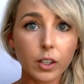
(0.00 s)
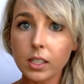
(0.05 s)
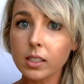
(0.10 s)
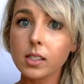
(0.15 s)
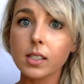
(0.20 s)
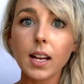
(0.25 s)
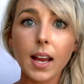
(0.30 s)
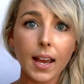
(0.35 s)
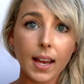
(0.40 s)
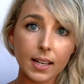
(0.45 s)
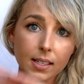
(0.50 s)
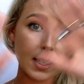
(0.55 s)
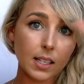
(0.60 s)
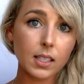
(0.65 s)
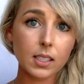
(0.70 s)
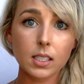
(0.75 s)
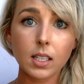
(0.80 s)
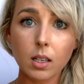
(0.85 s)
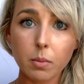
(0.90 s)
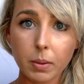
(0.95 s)
First day, I take
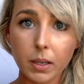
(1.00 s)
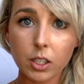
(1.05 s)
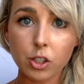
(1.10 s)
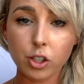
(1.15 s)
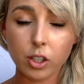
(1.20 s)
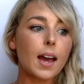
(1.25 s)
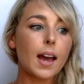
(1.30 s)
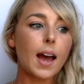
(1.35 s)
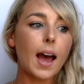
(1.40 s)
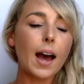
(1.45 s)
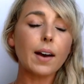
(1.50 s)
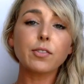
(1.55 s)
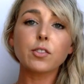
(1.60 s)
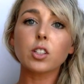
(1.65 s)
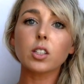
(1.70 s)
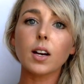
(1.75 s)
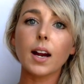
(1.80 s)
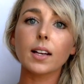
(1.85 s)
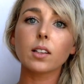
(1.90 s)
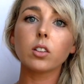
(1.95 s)
a ton of pictures.
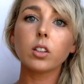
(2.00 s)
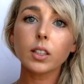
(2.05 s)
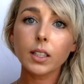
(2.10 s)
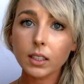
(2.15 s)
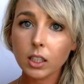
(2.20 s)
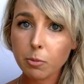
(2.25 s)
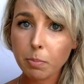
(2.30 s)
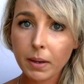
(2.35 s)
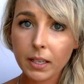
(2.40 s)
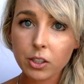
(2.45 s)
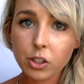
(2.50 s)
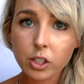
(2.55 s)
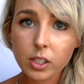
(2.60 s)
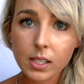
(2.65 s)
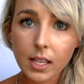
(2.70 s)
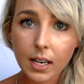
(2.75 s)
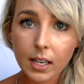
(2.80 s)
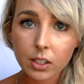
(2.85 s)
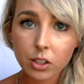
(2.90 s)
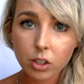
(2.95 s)
After I look at the pictures
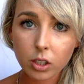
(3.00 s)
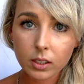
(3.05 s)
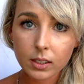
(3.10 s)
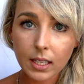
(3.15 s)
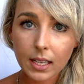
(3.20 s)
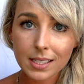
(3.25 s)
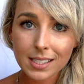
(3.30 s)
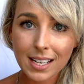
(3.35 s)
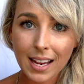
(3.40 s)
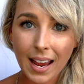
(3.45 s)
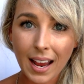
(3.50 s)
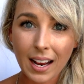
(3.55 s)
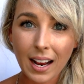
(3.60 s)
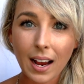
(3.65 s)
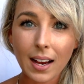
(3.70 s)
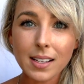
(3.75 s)
that I took that day,